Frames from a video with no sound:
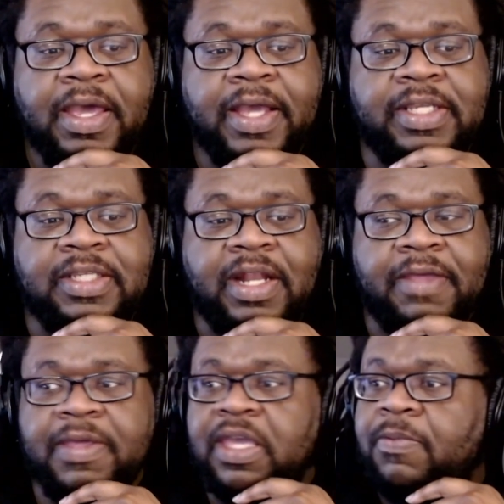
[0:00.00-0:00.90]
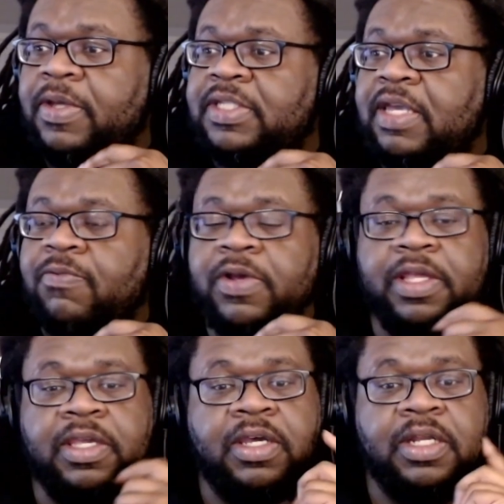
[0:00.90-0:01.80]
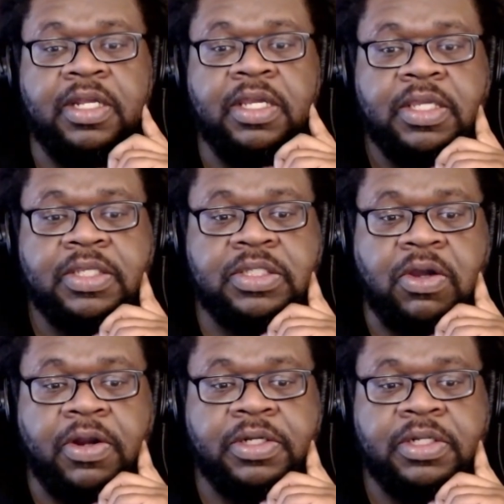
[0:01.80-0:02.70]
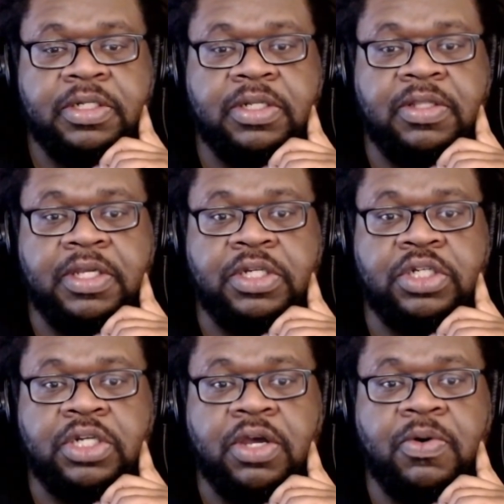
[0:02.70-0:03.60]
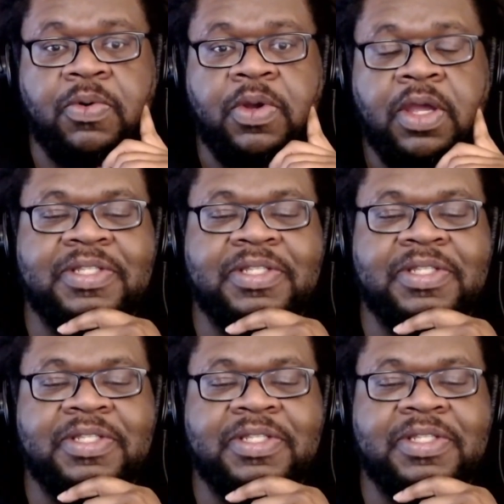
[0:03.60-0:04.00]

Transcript: As I said, I think it was a really good start to this show.